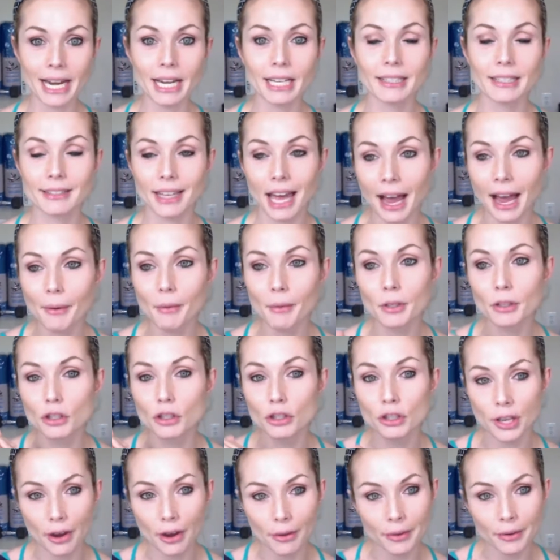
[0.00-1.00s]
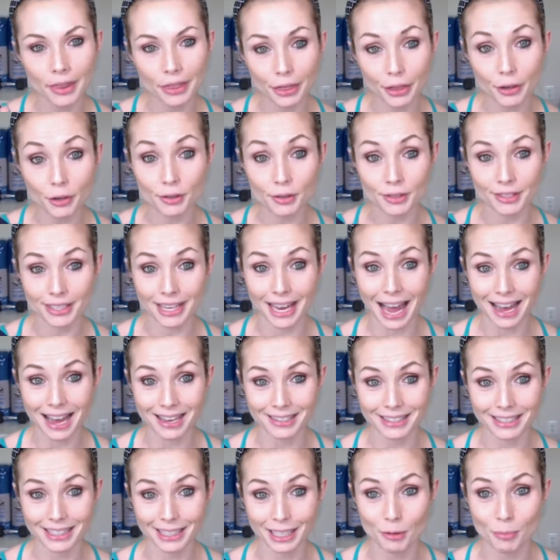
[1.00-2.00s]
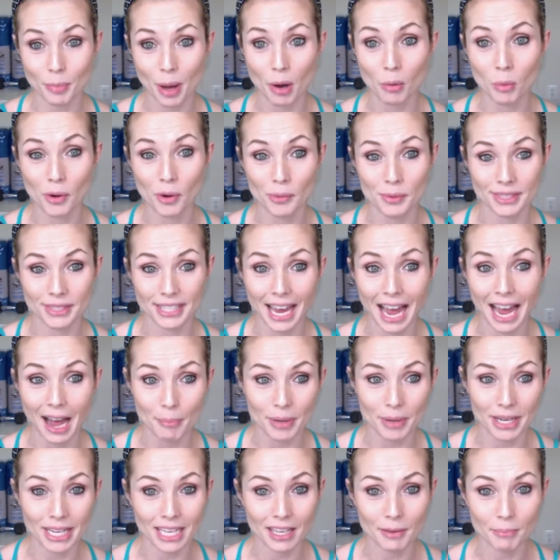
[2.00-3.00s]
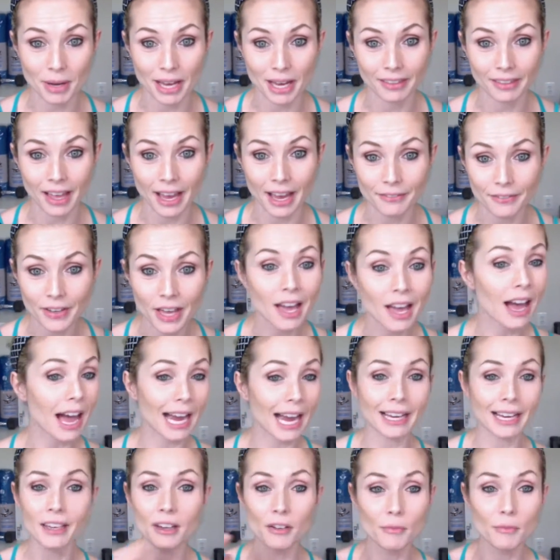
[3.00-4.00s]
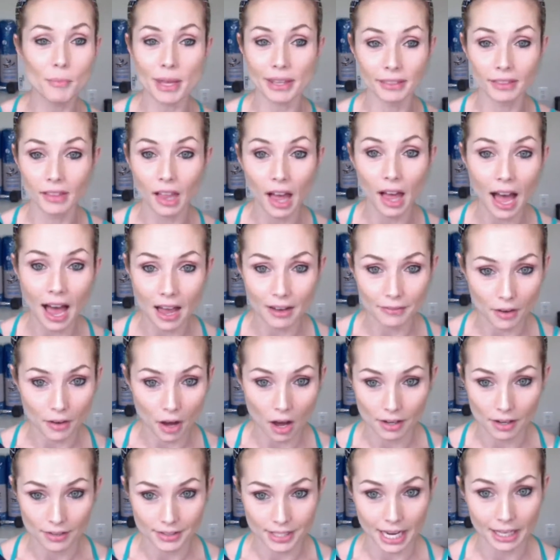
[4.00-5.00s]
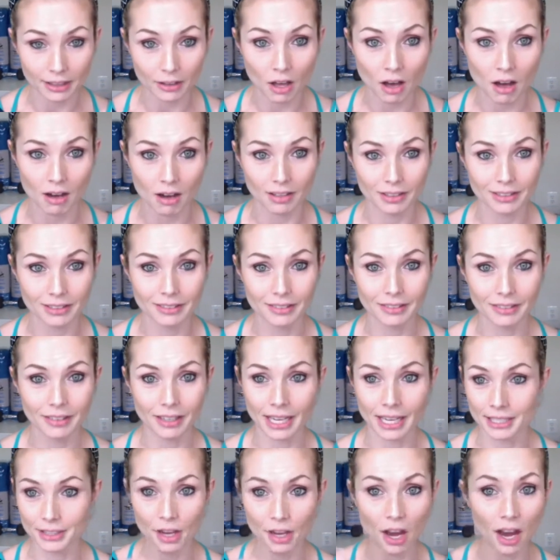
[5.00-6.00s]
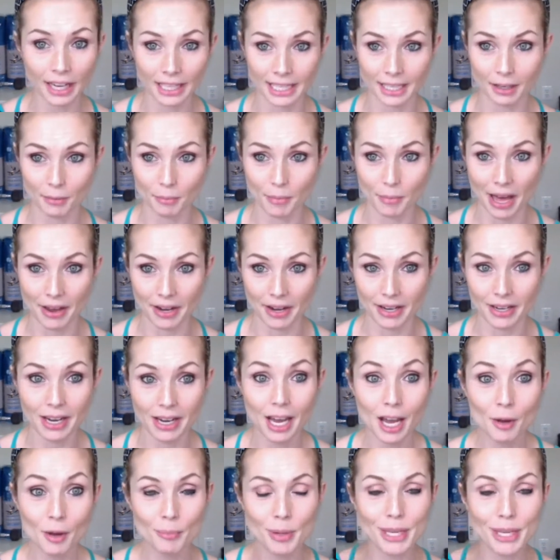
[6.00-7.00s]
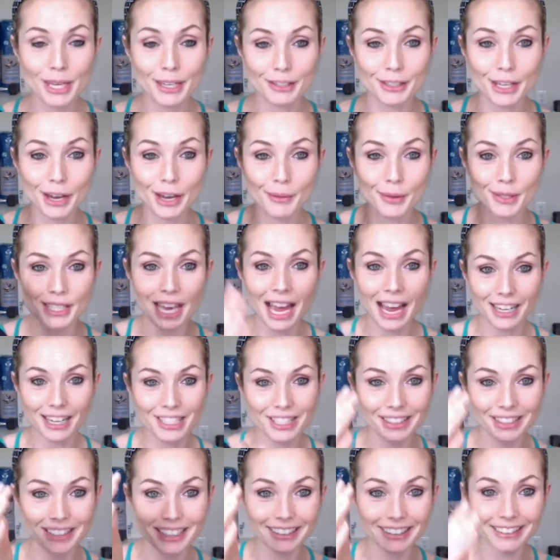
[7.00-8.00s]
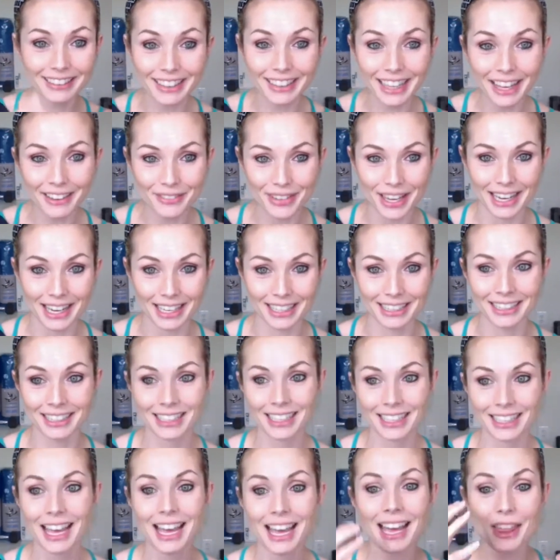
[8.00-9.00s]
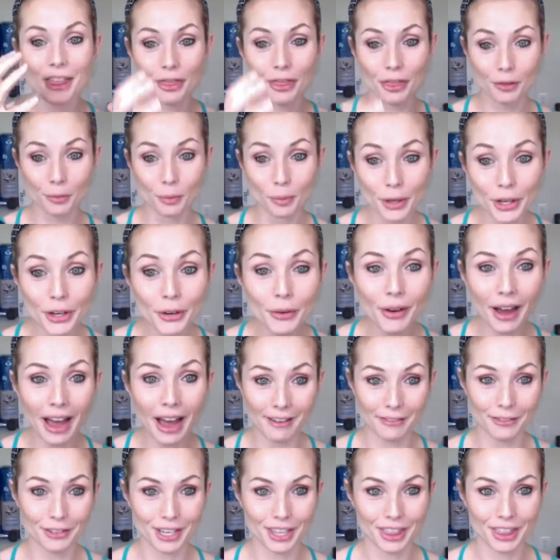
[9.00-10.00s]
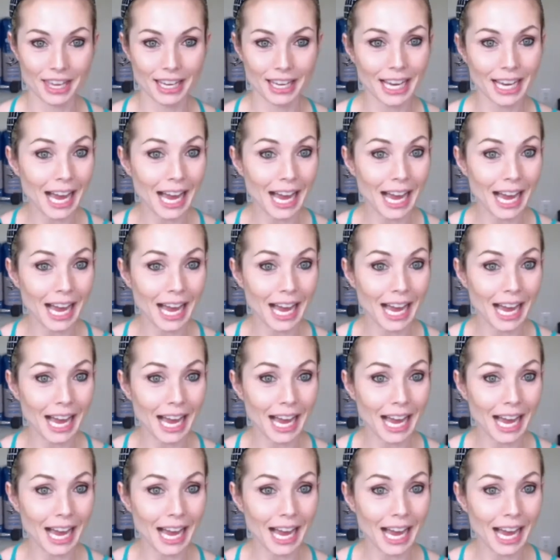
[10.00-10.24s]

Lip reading: Because I was so enthusiastic about what was happening in my life. I could have been live all day long and talking about it because I was actually living through everything.